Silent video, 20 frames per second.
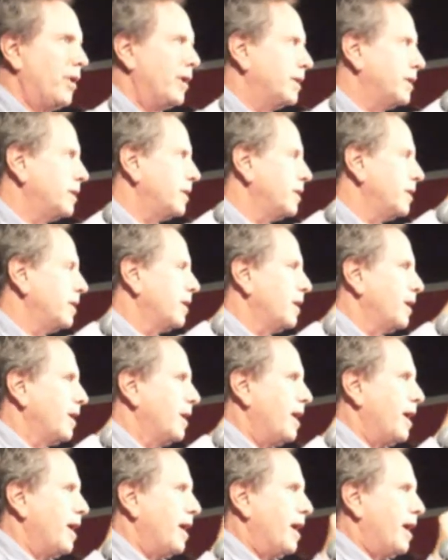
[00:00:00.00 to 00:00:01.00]

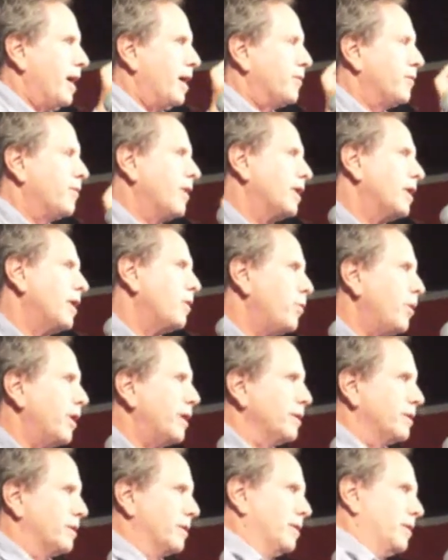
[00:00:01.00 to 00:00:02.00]
And then I
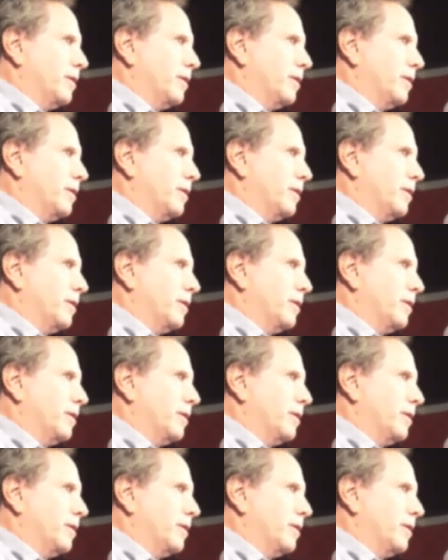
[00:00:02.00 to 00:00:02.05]
went